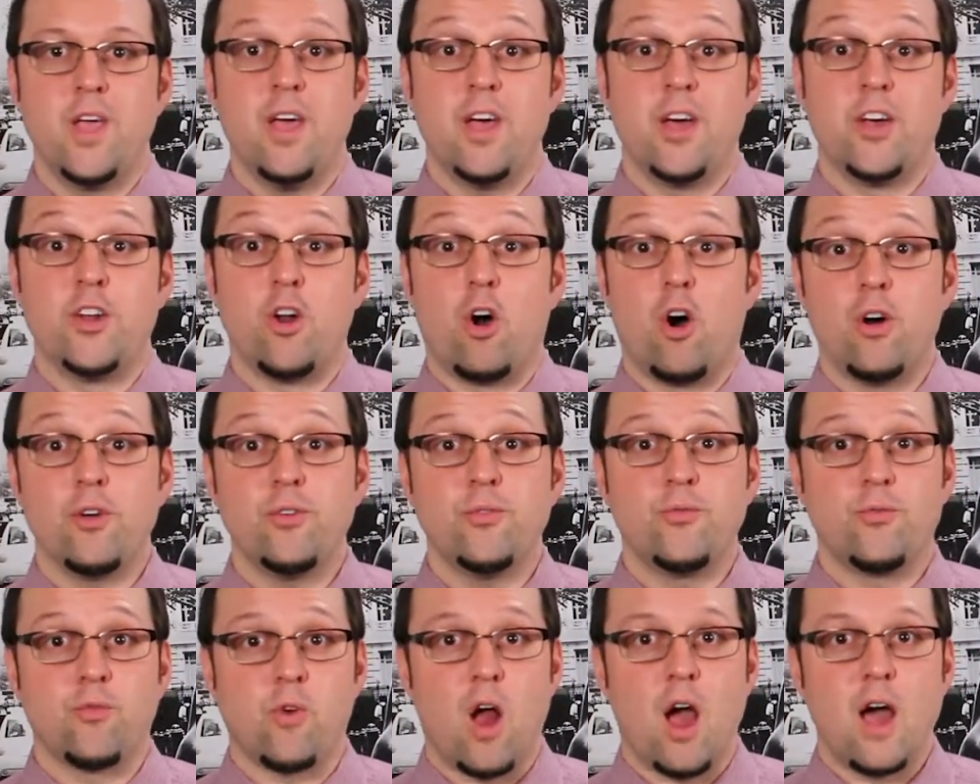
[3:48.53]
And on
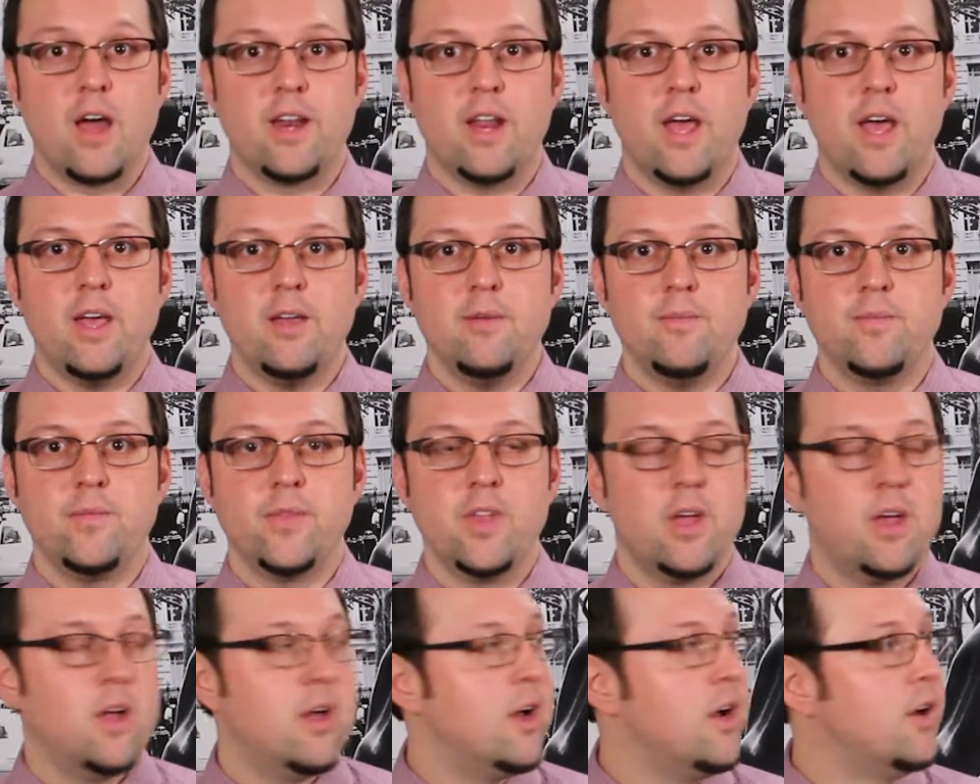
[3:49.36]
Friday,
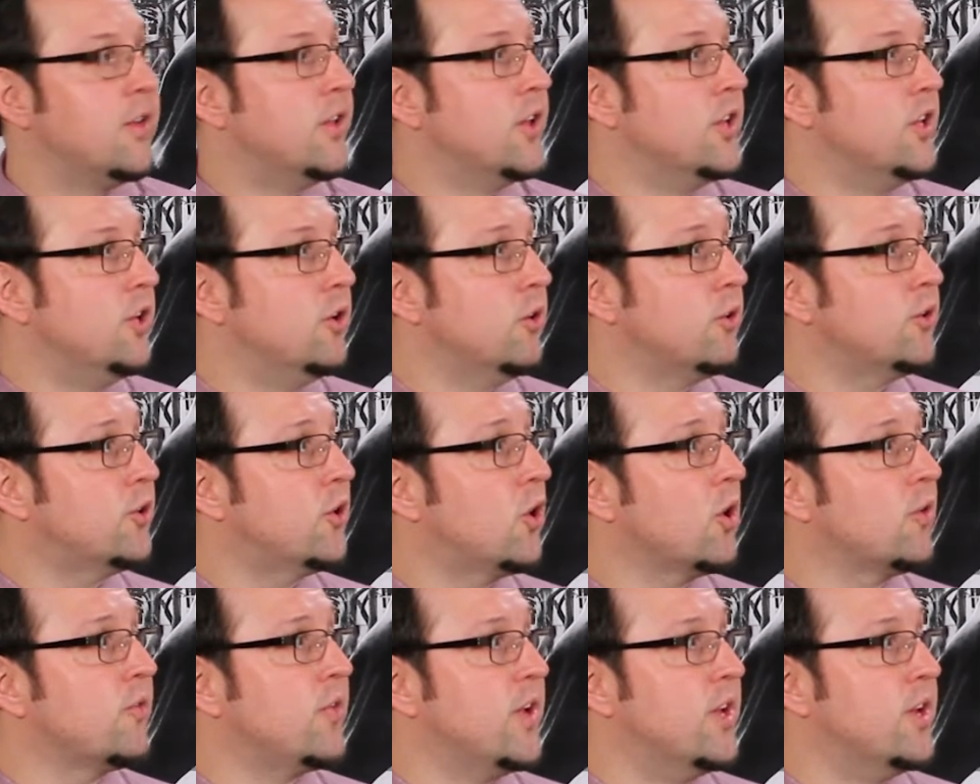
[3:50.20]
the yield
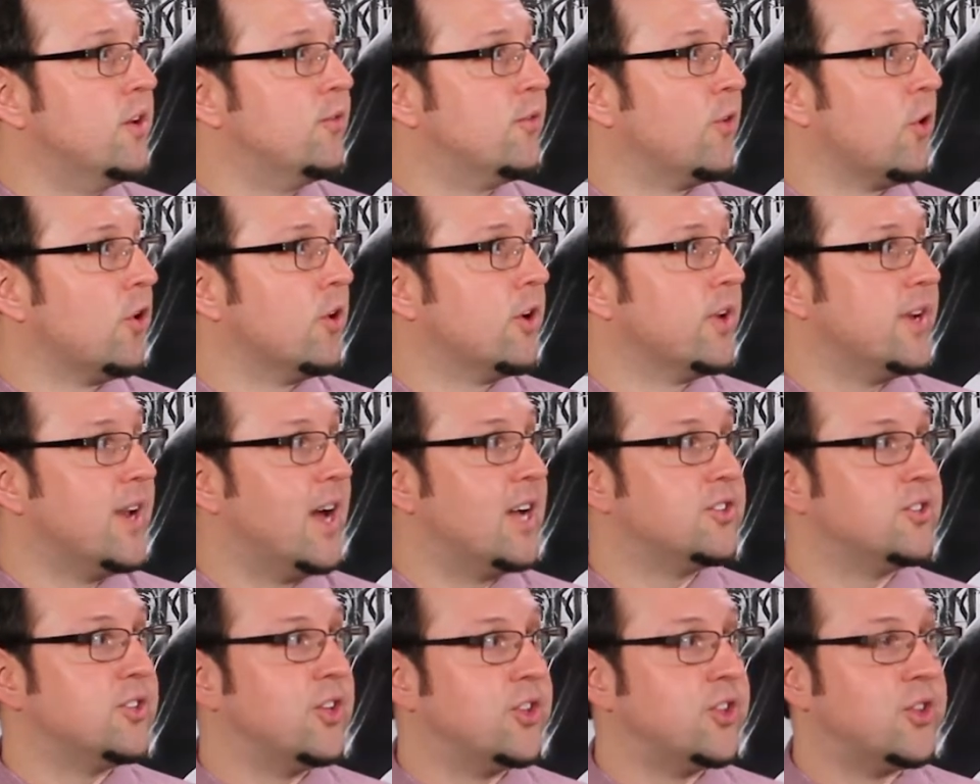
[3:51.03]
curve inverted
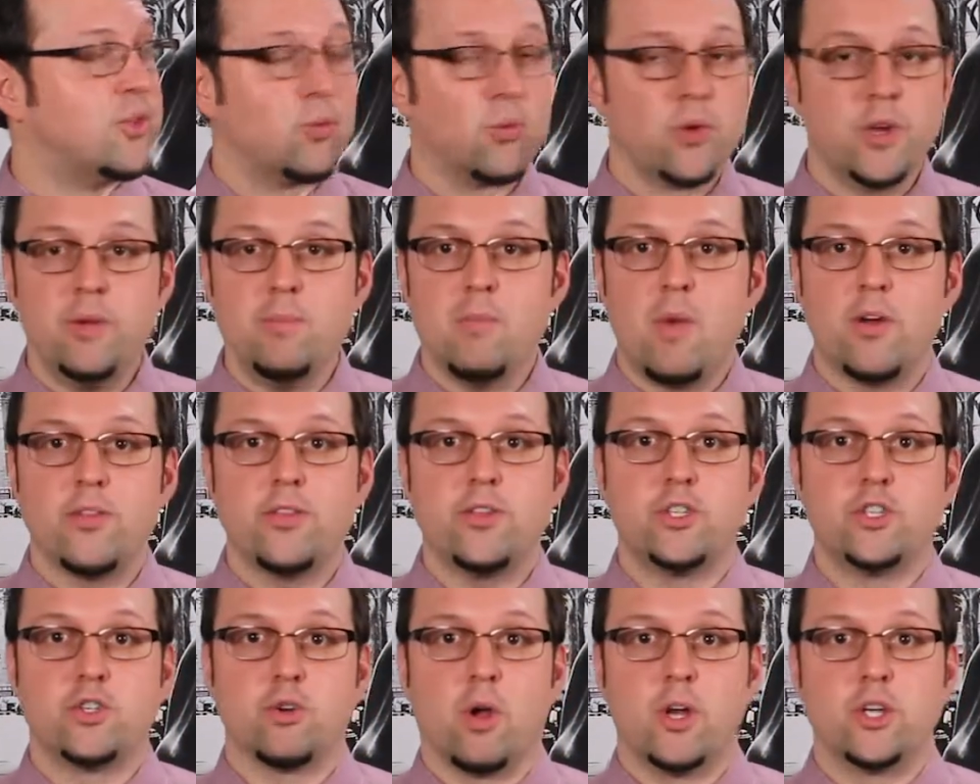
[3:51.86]
as the
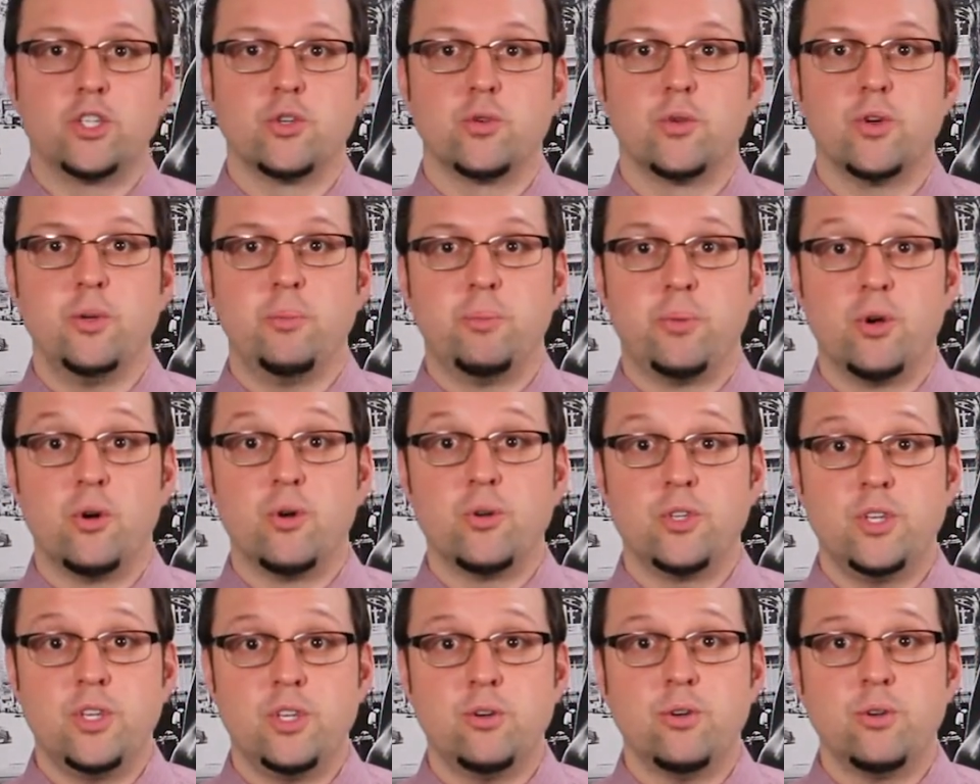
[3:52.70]
3-month Treasury
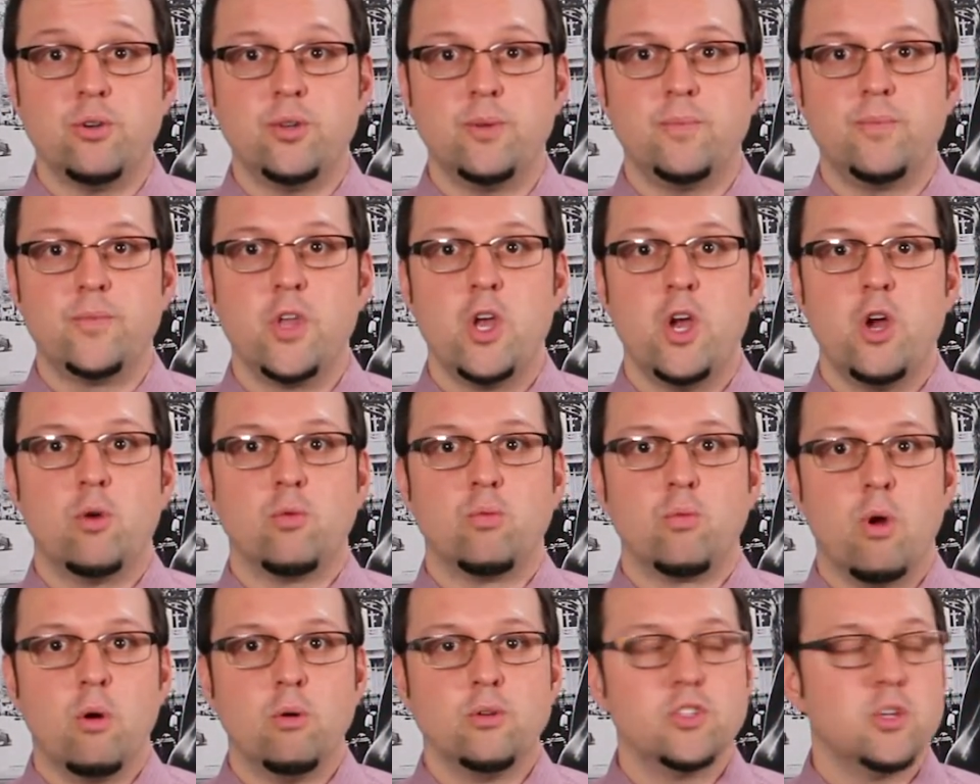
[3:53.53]
bill yield
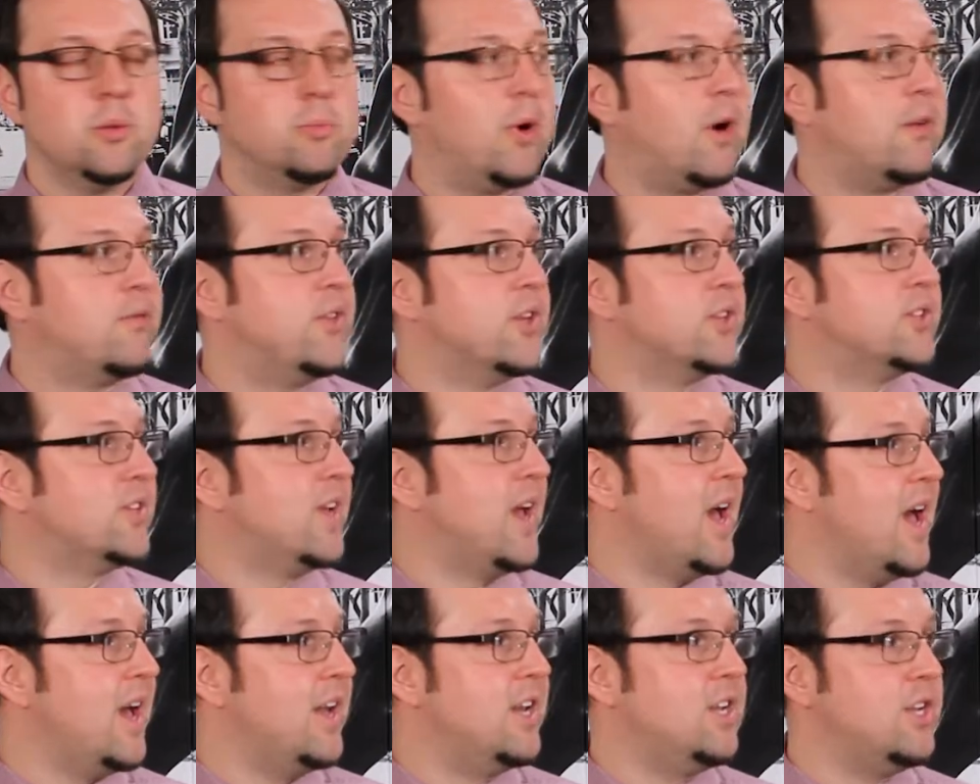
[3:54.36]
rose above the
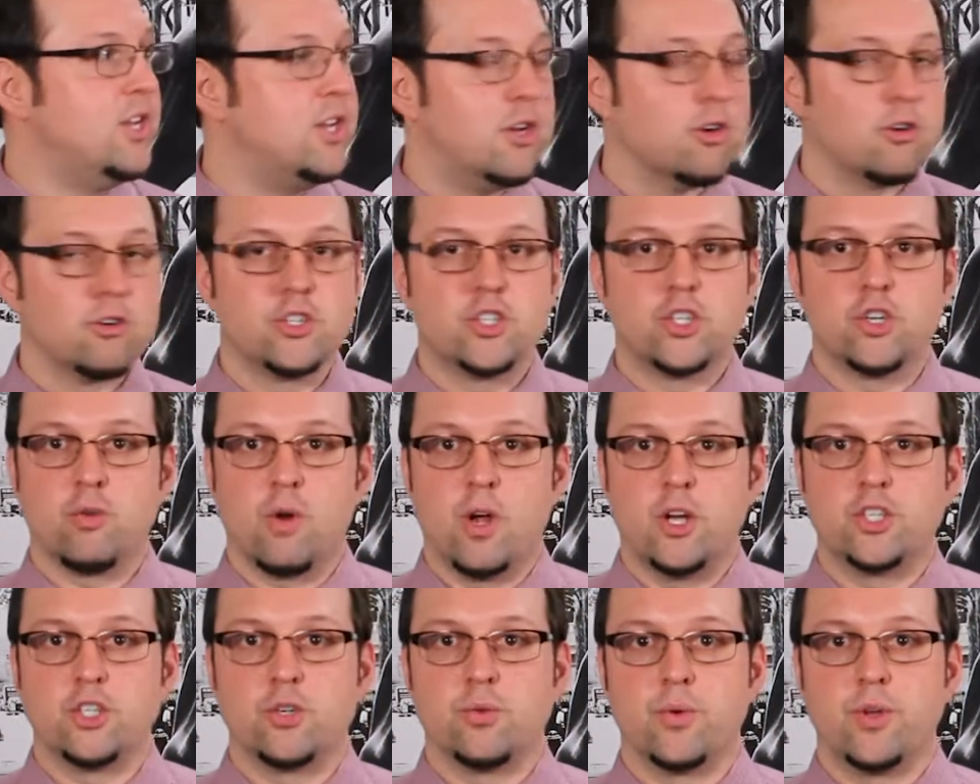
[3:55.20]
10-year
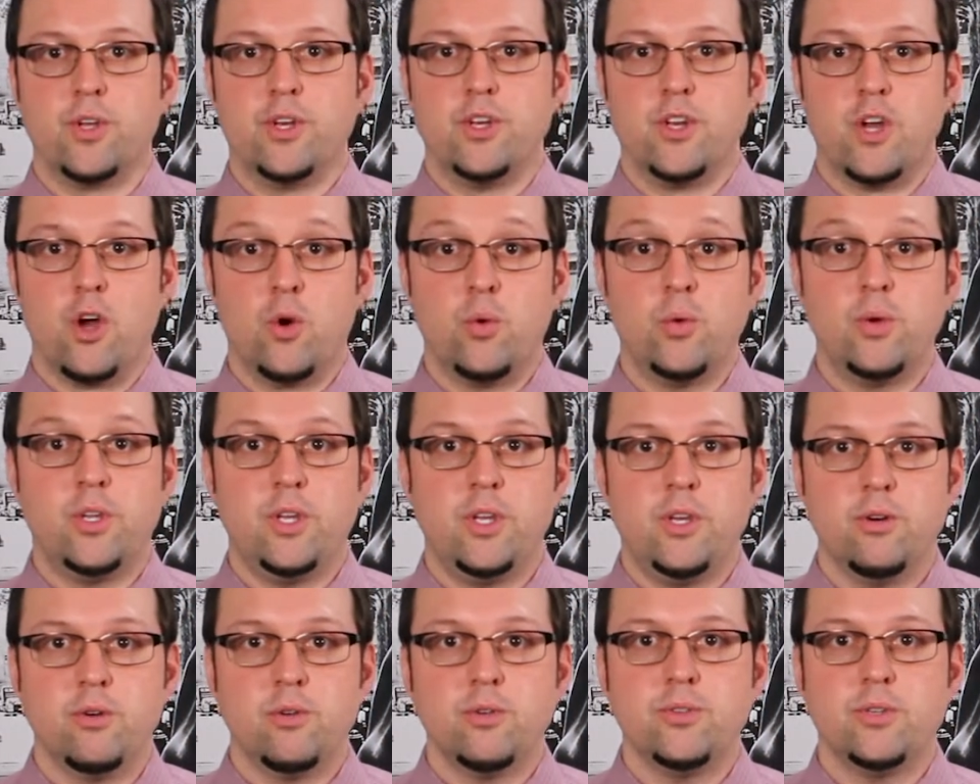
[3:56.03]
Treasury note
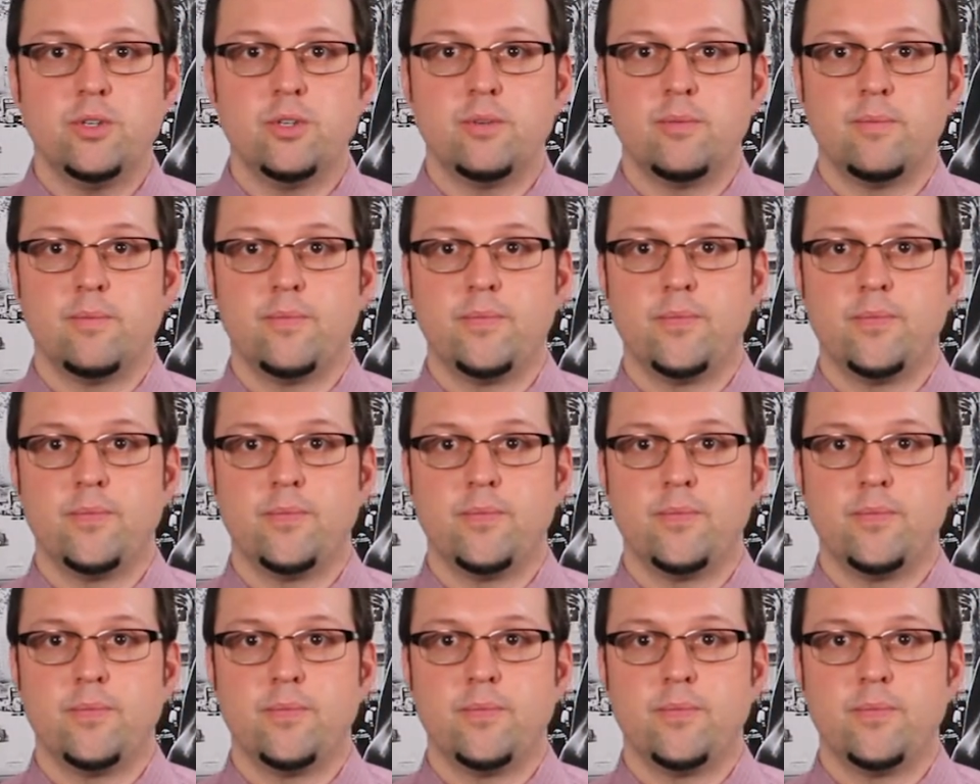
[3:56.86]
yield.